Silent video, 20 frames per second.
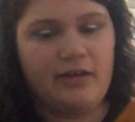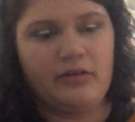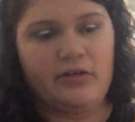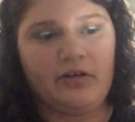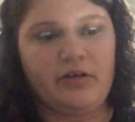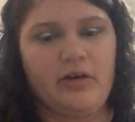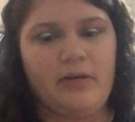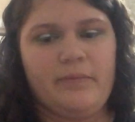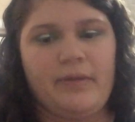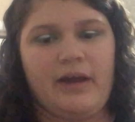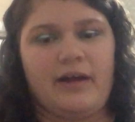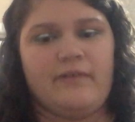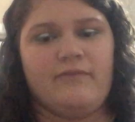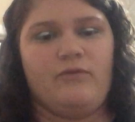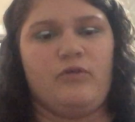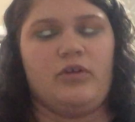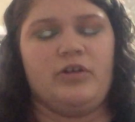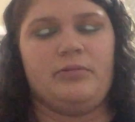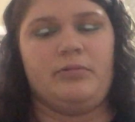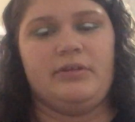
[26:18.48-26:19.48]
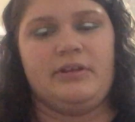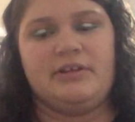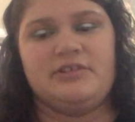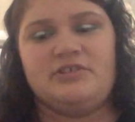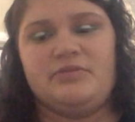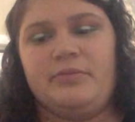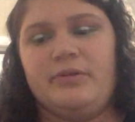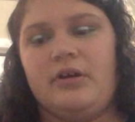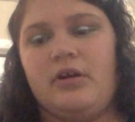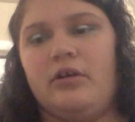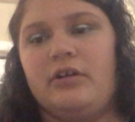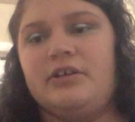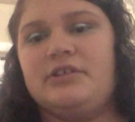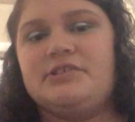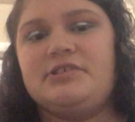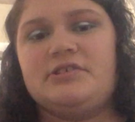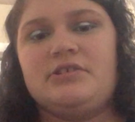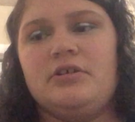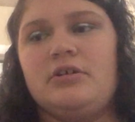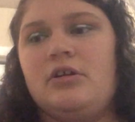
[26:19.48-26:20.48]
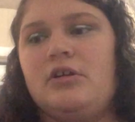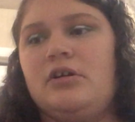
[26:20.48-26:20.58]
I don't know. I'm back and forth with it, to be honest.